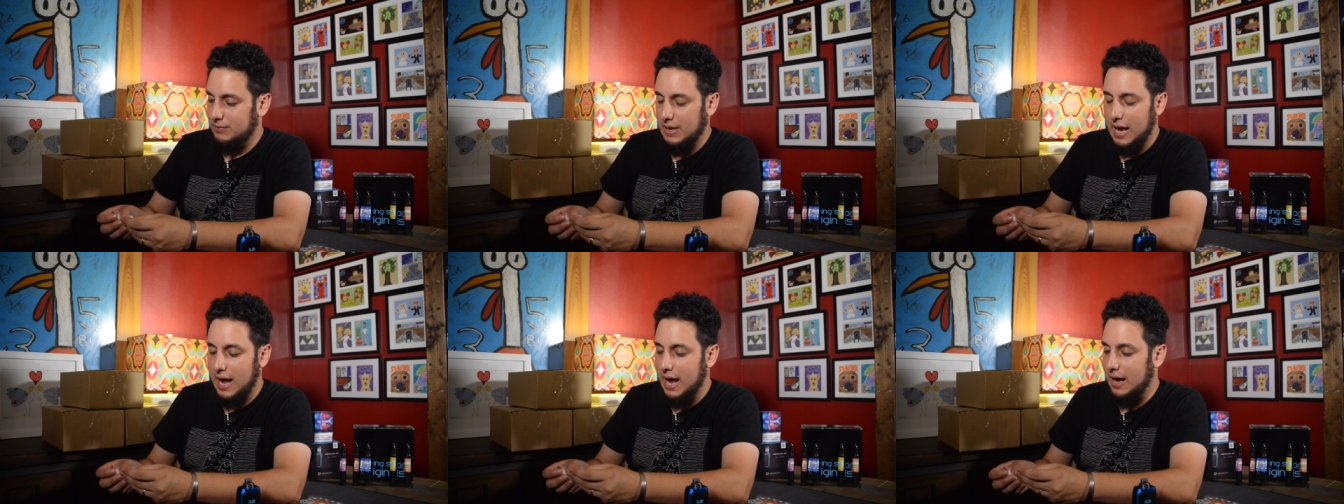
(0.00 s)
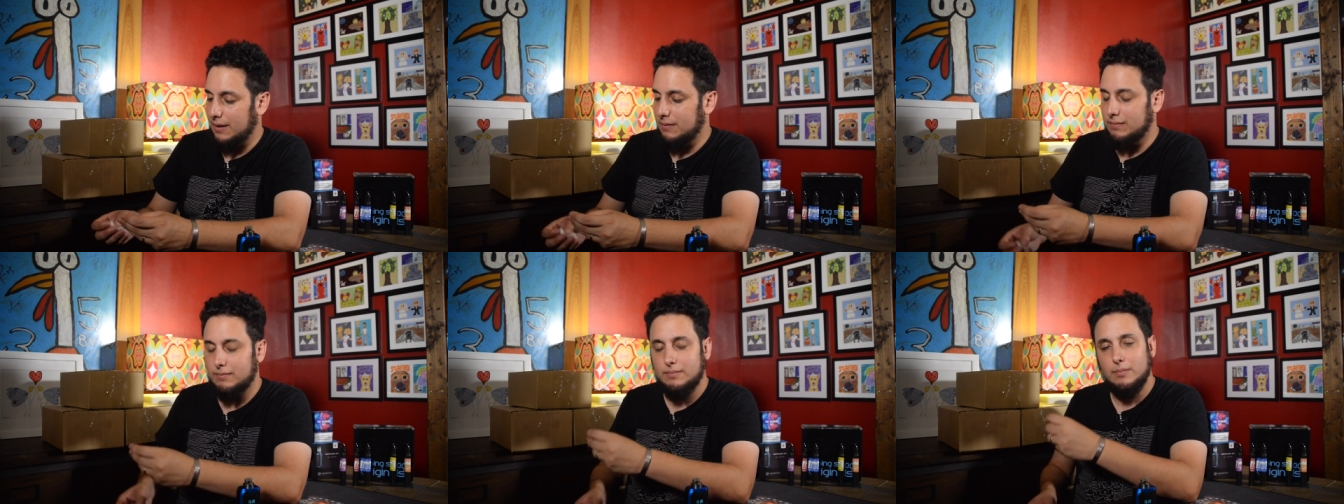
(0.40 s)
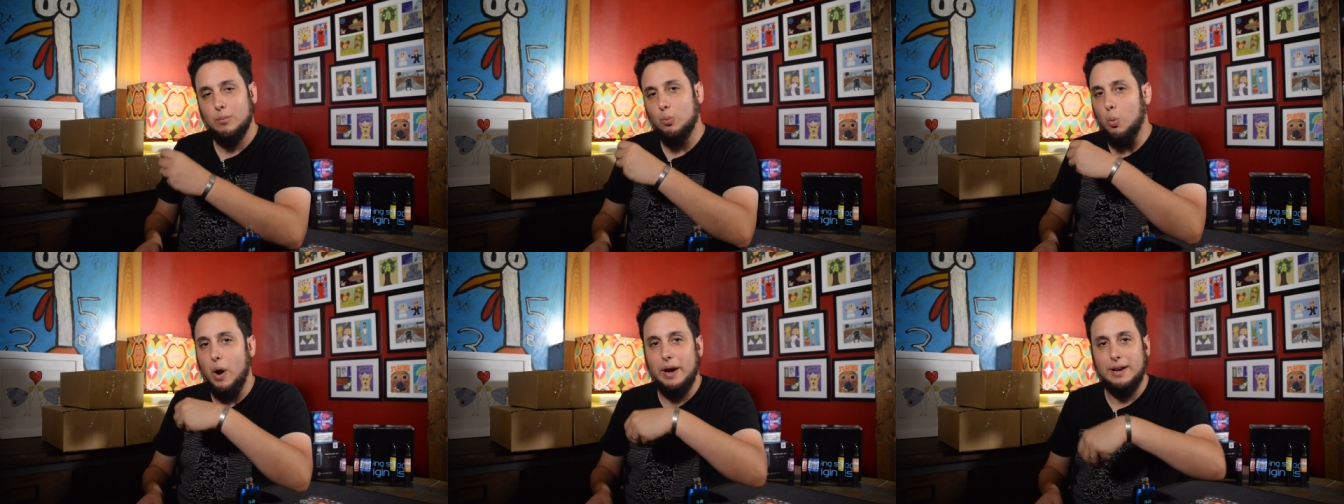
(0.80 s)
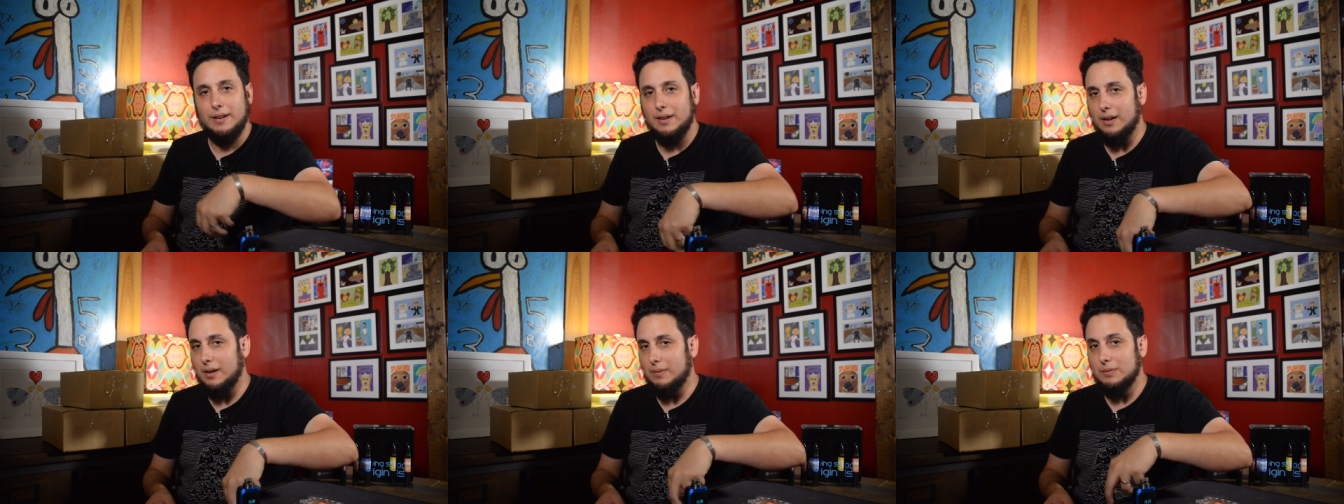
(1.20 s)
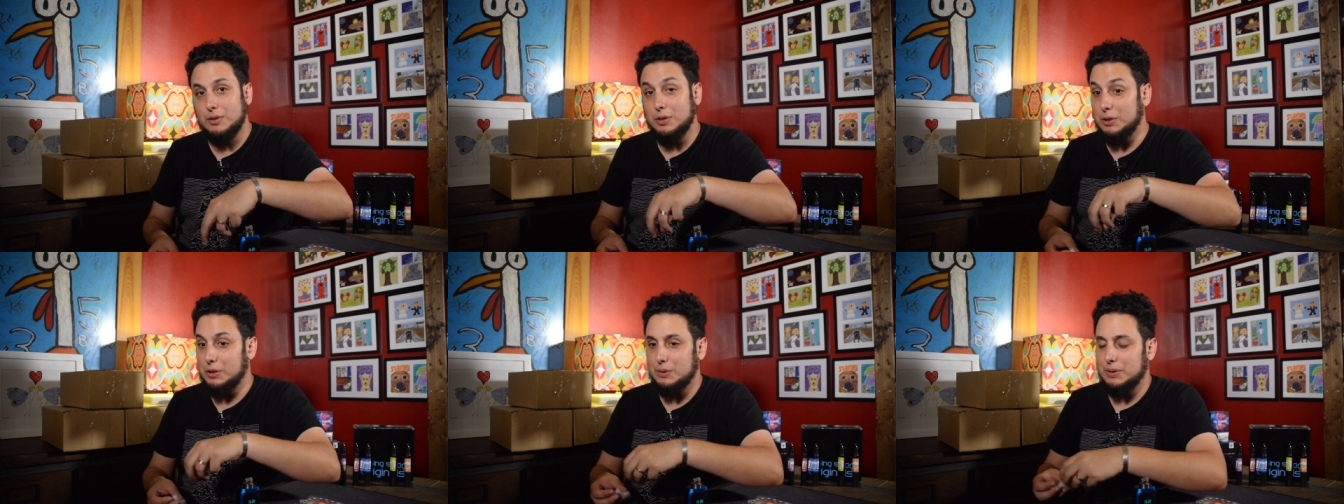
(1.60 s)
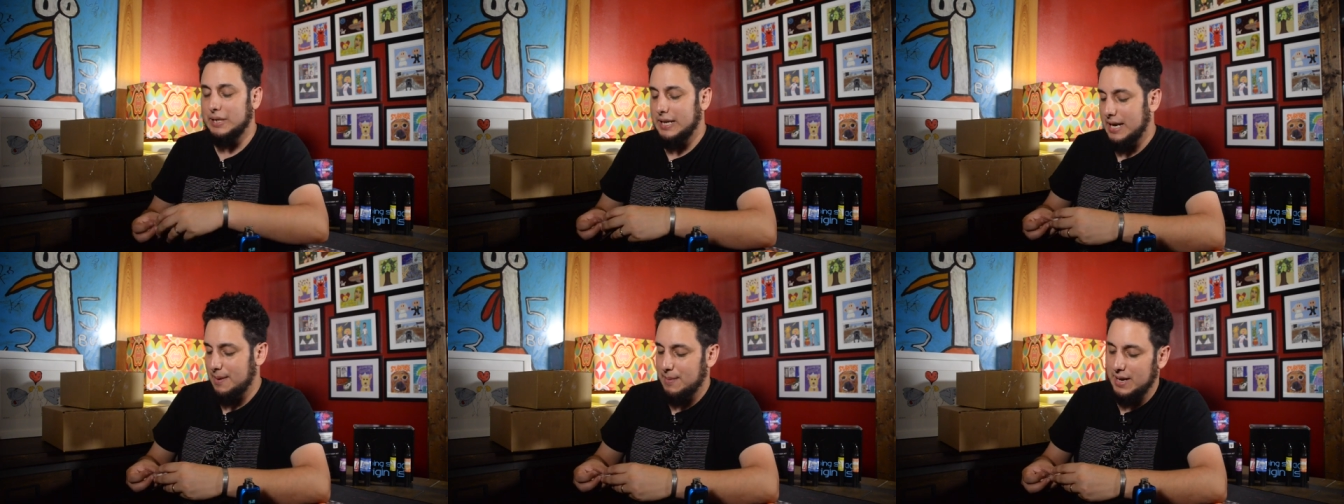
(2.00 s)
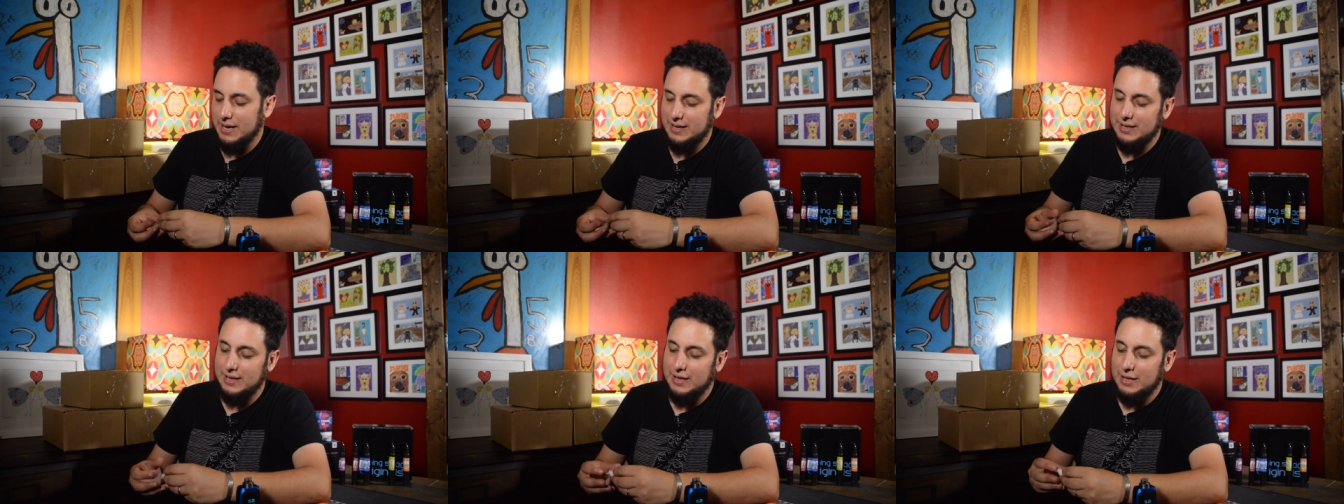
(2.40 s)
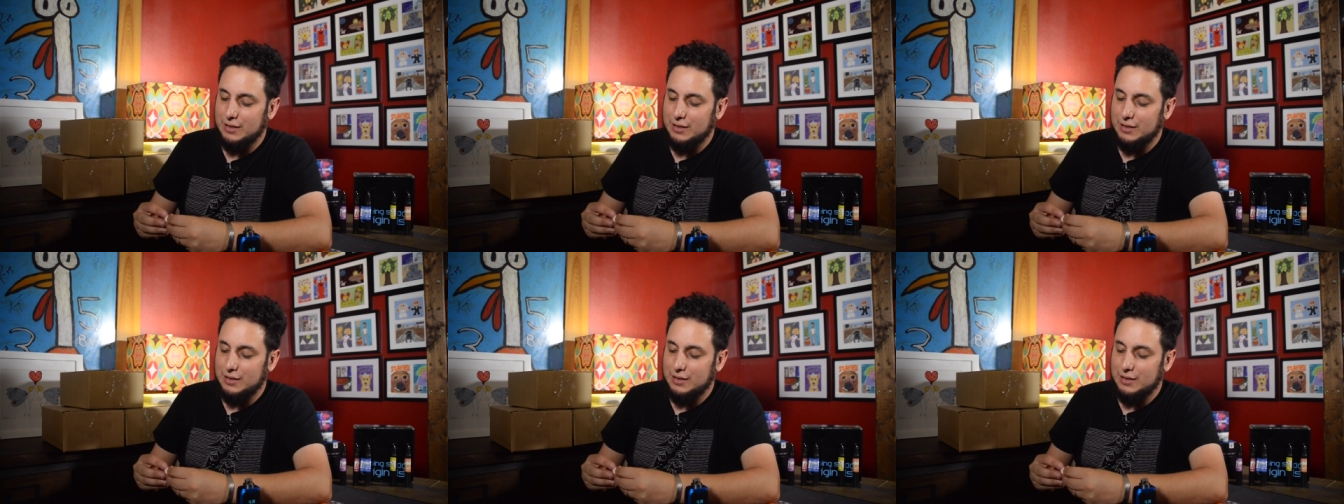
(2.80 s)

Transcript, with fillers: had white gums, so she was anemic.